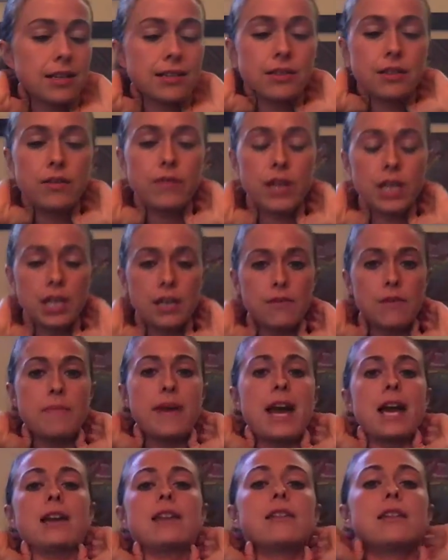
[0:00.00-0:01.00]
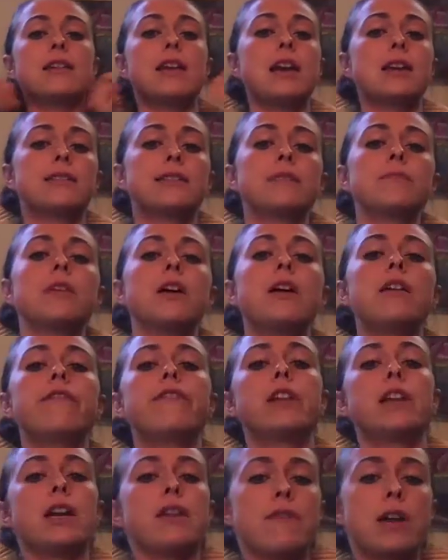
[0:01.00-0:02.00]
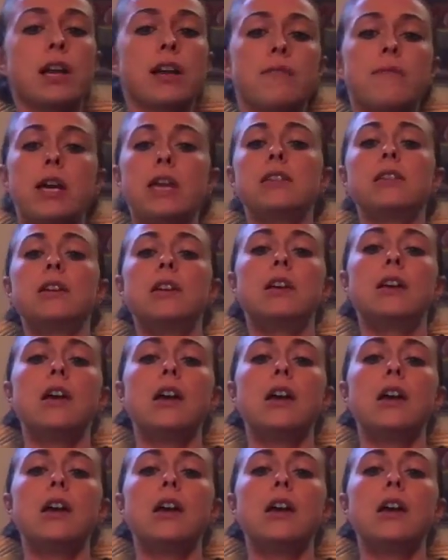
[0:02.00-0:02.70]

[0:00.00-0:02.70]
so you want to give the back of the neck some love, and I recommend